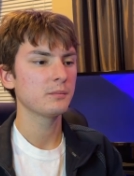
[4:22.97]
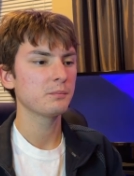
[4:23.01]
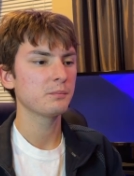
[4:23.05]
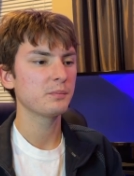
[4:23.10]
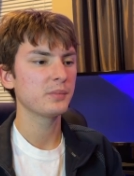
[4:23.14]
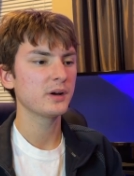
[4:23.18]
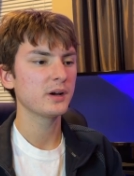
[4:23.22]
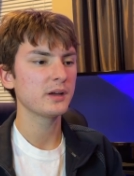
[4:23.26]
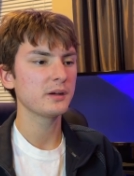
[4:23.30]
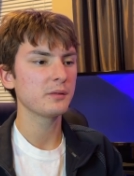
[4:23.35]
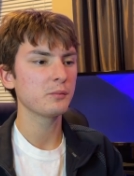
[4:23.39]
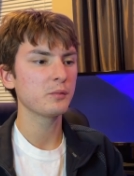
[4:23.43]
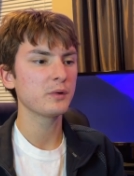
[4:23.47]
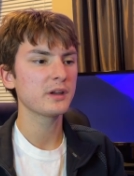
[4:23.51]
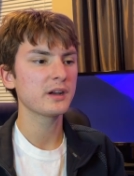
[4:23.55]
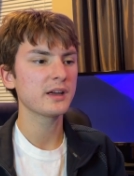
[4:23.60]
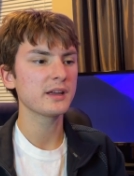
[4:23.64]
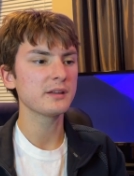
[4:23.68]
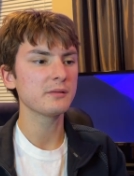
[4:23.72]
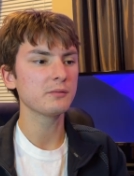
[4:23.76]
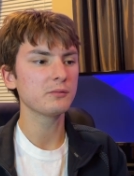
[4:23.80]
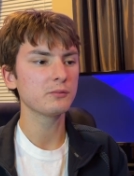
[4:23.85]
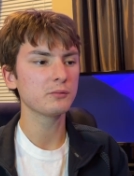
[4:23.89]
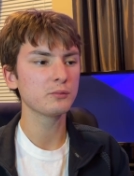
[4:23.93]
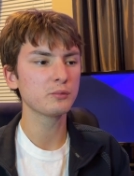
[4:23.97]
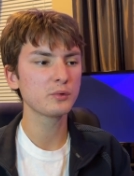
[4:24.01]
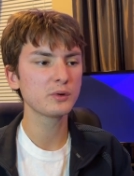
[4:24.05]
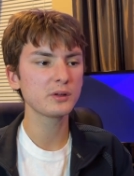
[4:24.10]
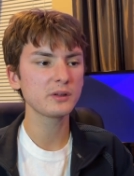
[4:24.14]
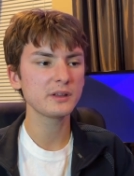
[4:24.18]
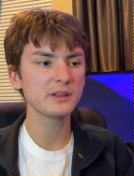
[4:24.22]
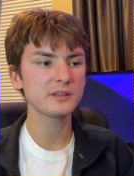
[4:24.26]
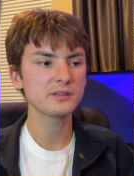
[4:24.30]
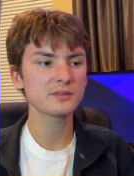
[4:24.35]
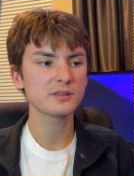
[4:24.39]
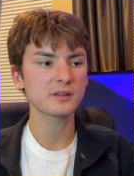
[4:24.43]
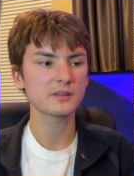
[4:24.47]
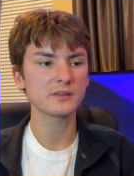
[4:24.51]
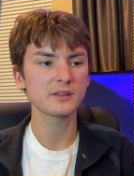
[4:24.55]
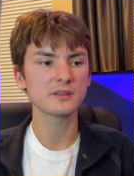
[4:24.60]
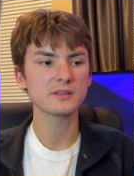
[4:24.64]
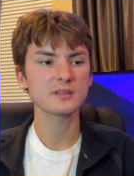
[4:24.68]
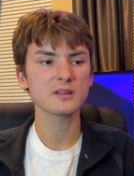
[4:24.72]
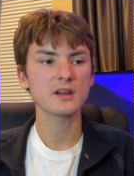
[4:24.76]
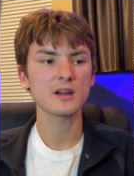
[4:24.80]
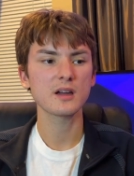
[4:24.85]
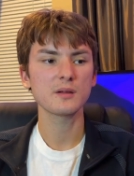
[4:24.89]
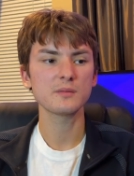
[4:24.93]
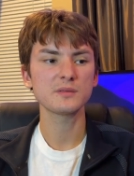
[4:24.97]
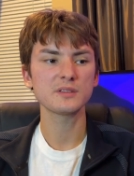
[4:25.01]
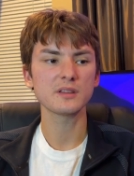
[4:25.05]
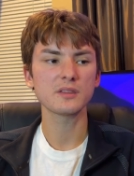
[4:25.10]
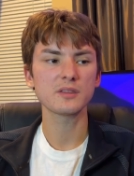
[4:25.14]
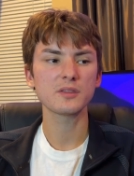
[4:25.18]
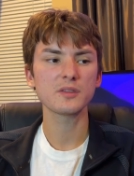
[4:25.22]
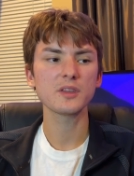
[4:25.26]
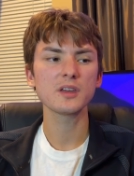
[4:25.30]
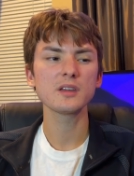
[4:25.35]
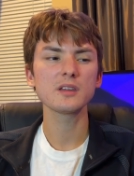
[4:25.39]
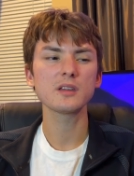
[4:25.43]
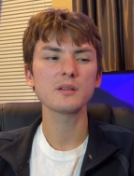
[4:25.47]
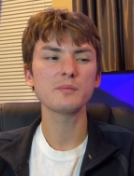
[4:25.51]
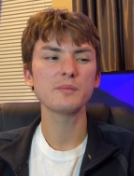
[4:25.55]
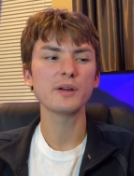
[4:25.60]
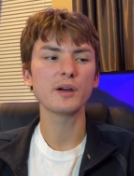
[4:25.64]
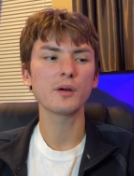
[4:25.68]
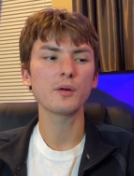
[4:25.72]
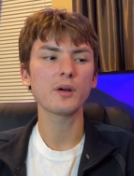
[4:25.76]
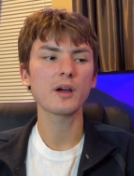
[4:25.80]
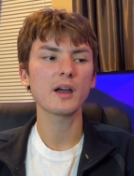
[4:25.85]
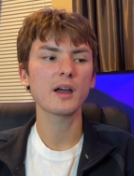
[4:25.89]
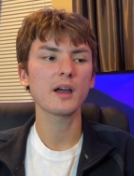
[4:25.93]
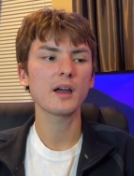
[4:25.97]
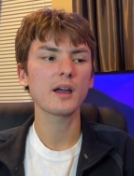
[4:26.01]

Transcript: But when I really took the time to think about